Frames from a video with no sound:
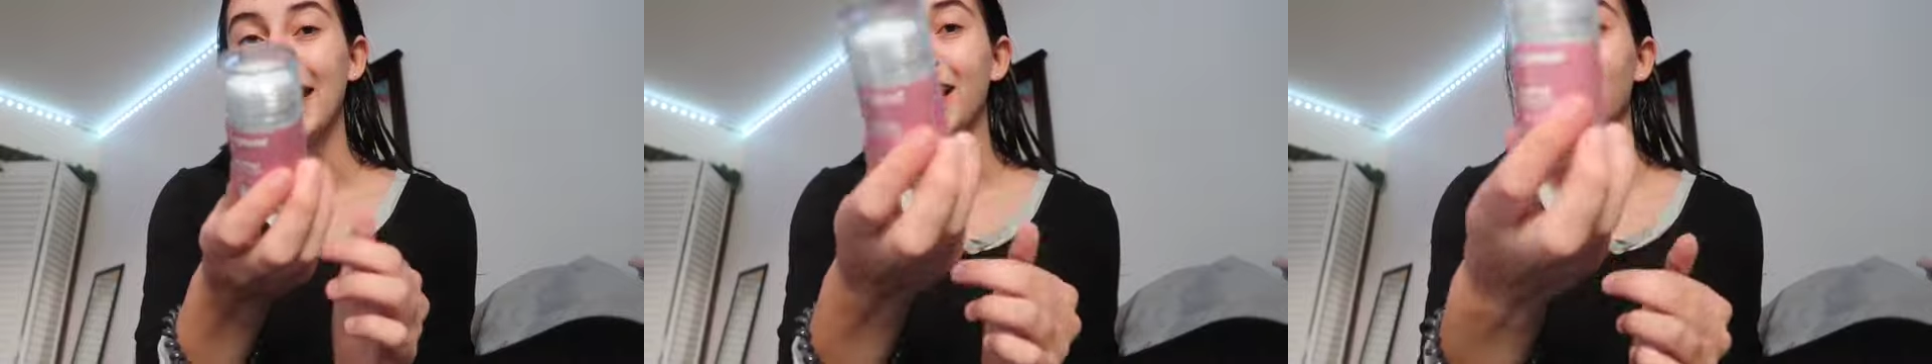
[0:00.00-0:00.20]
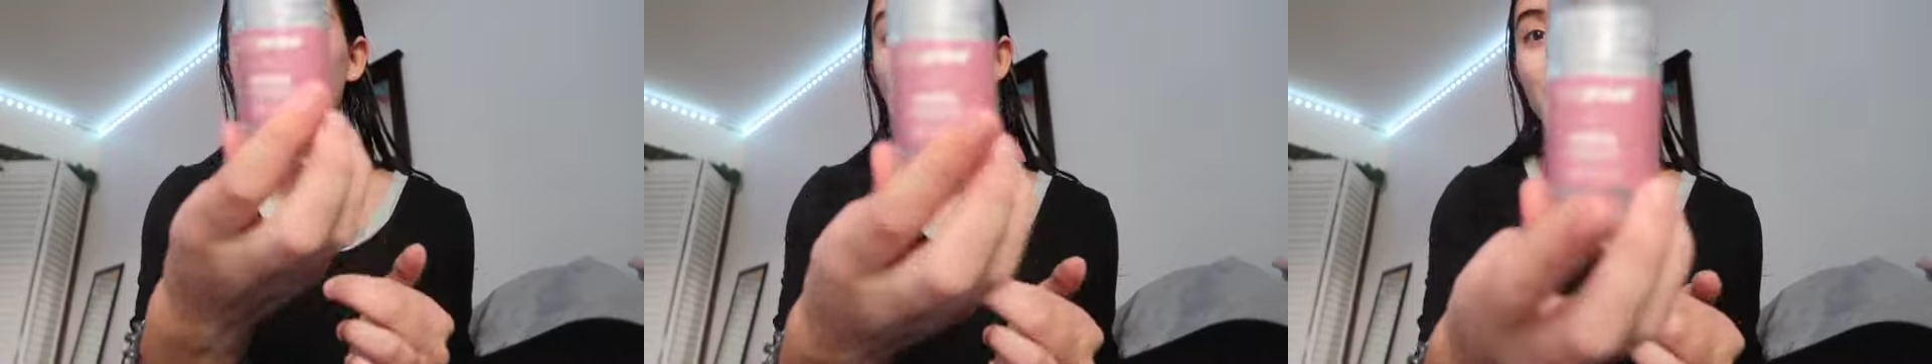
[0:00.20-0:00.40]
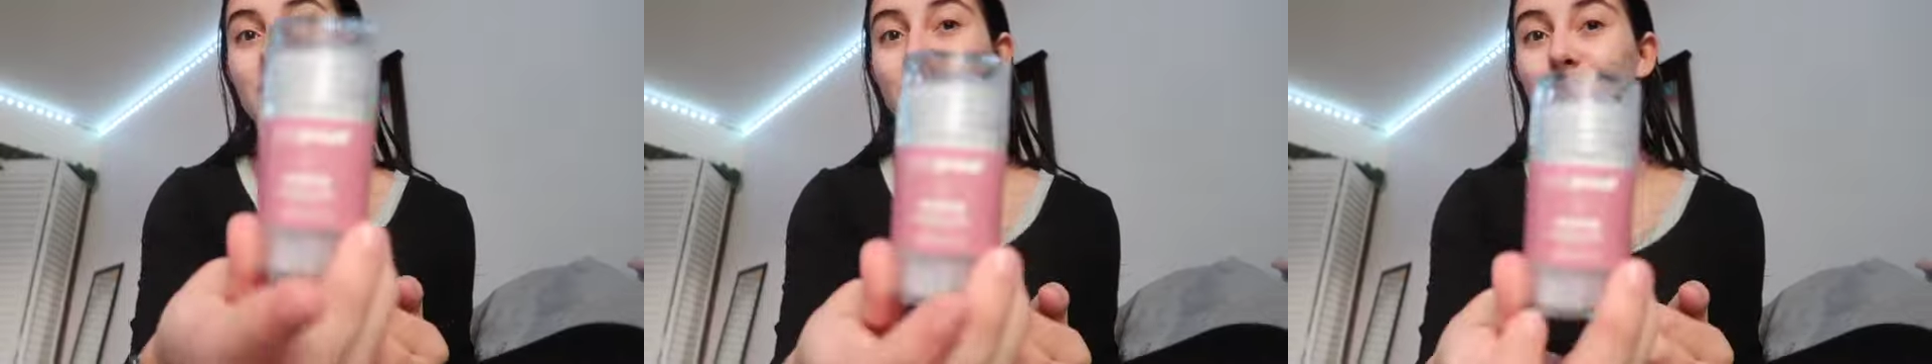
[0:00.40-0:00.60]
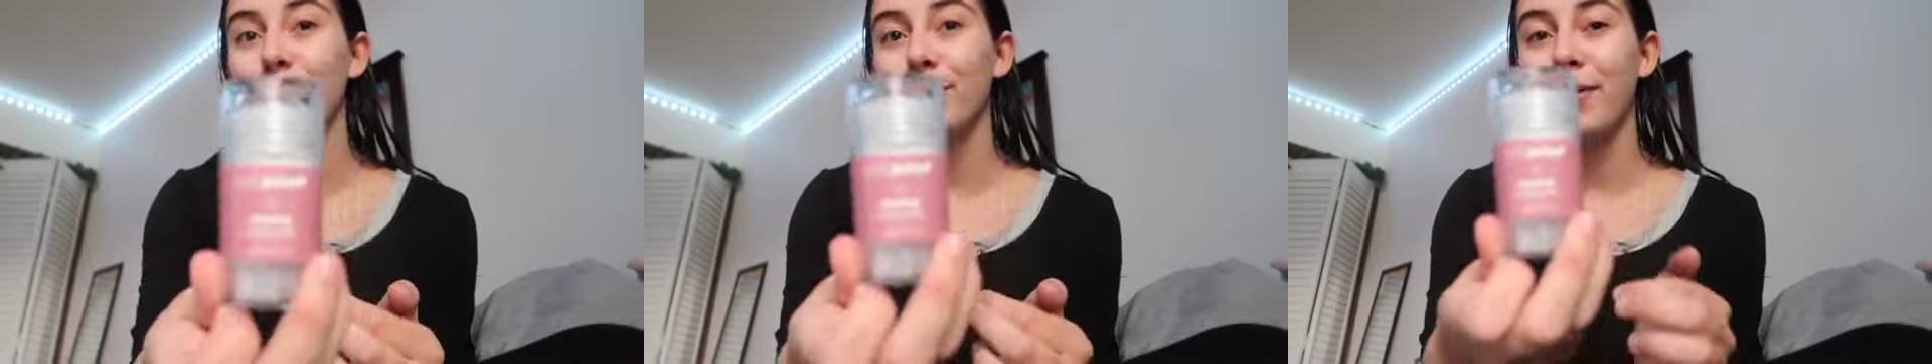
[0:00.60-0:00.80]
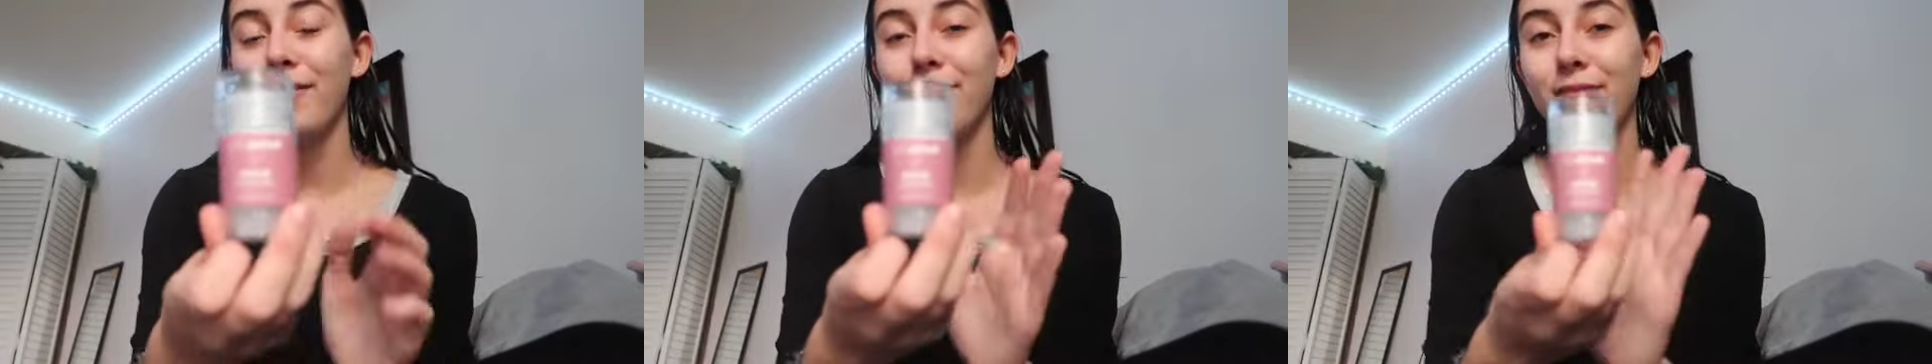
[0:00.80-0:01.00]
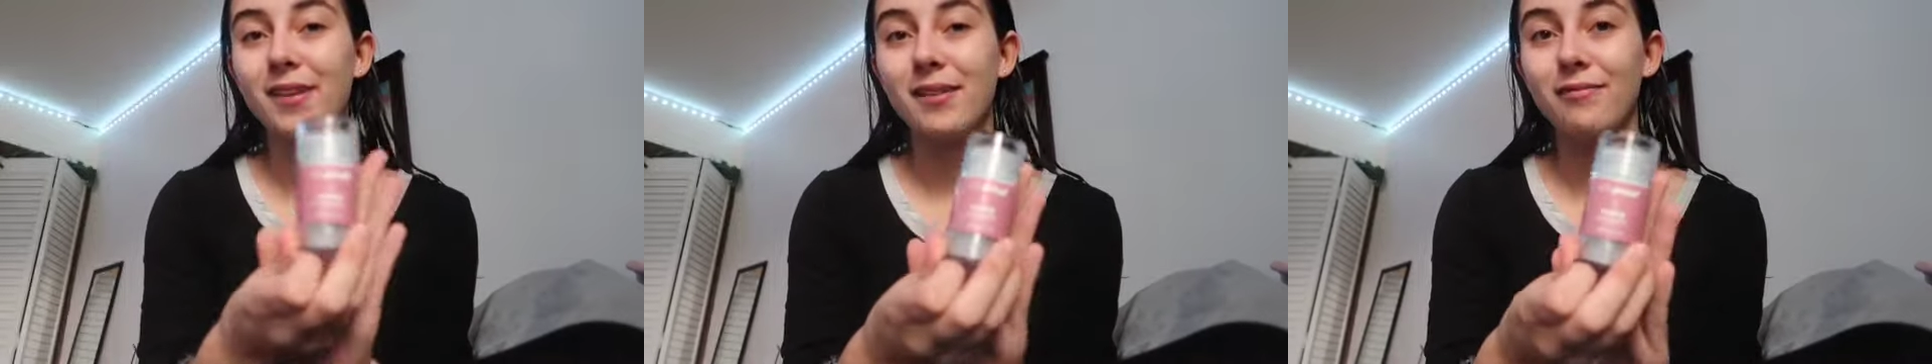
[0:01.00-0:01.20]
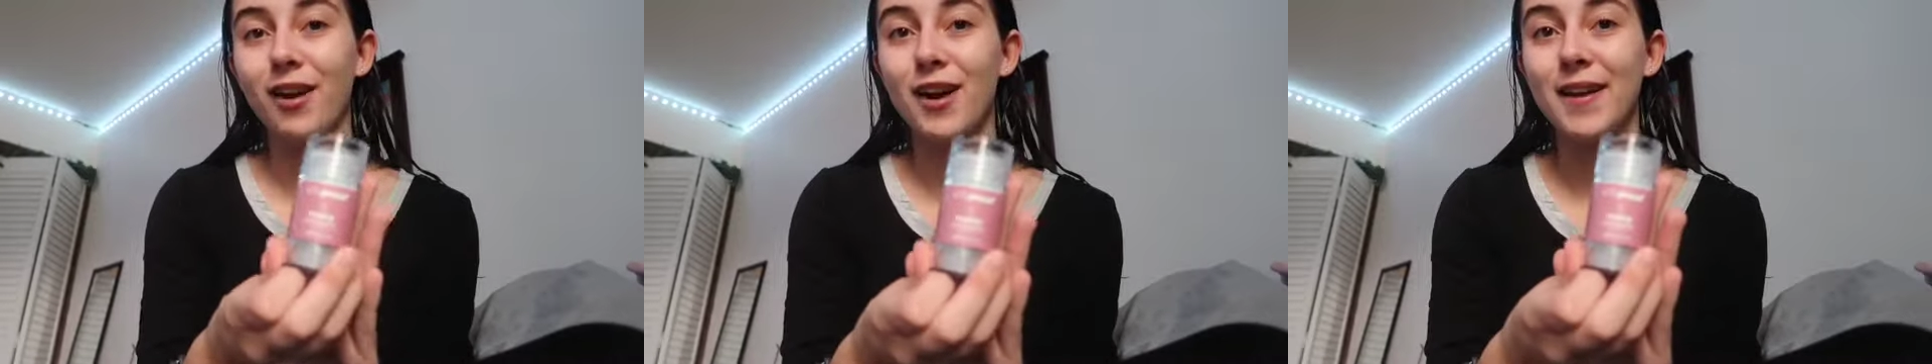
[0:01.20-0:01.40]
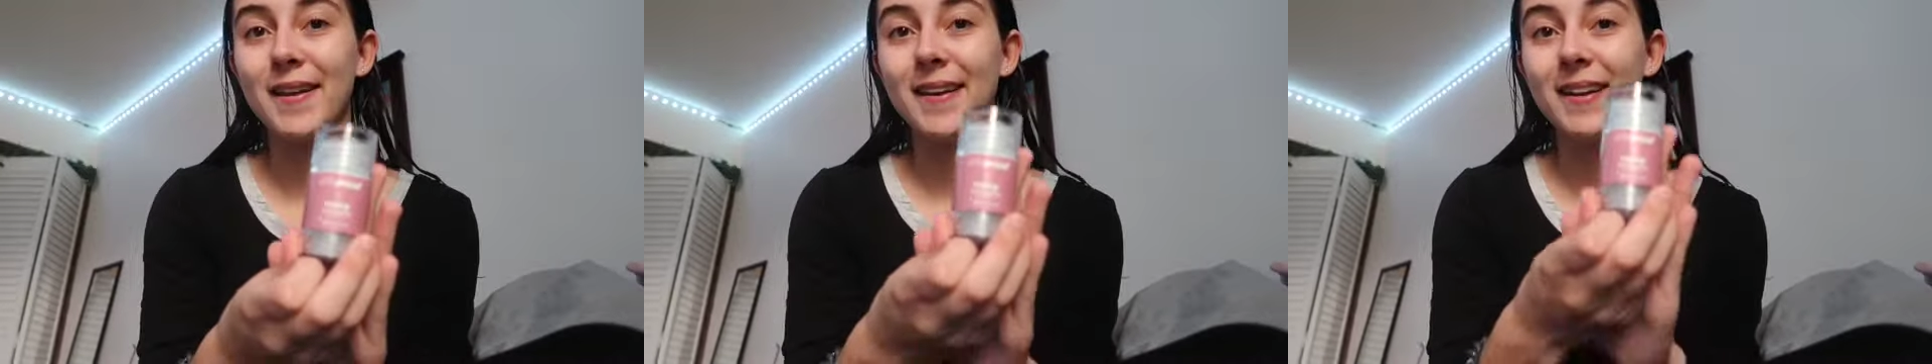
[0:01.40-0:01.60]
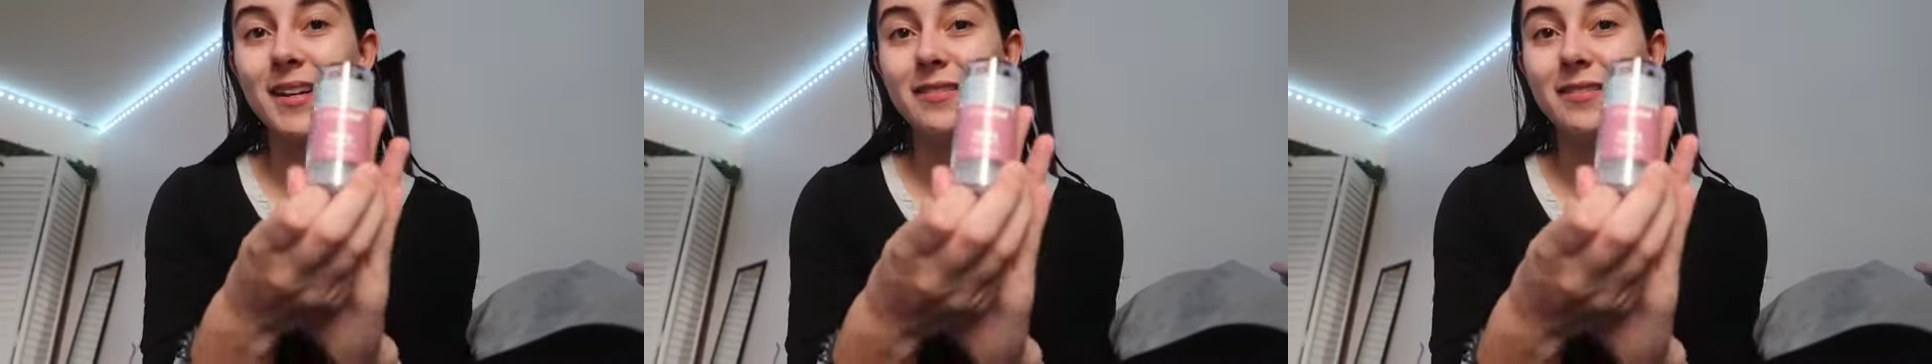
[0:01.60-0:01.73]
and now I'm gonna do one of my favorite